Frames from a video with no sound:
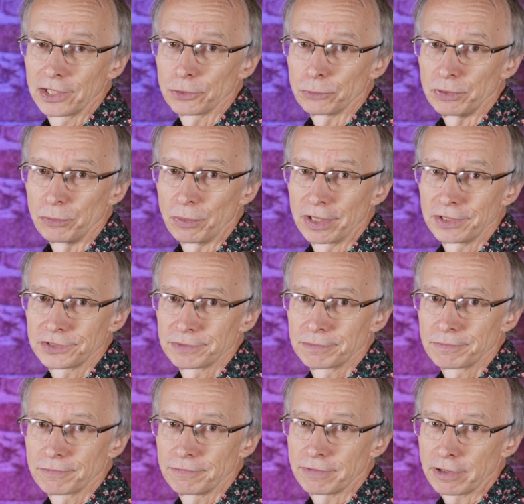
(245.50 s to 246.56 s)
that we want,
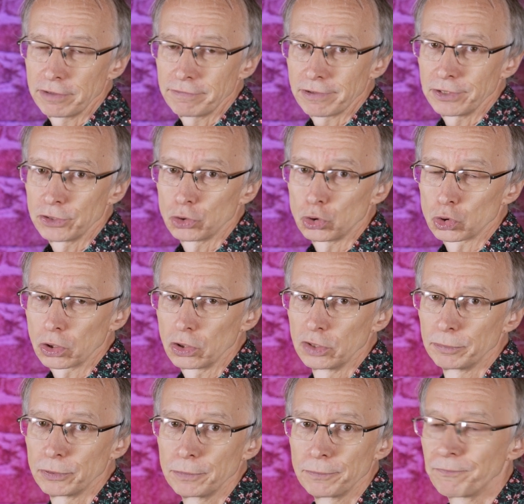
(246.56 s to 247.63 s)
very, very
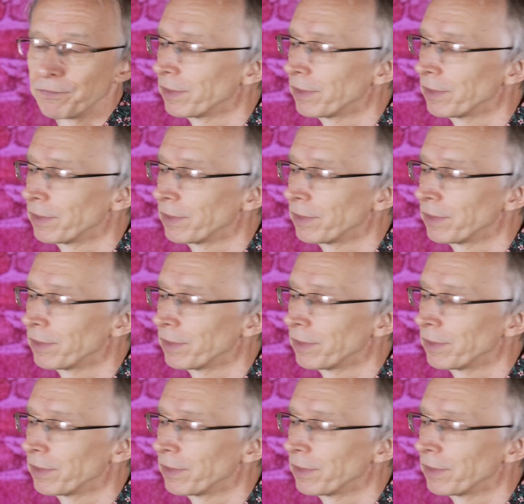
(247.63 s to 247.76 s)
controllable.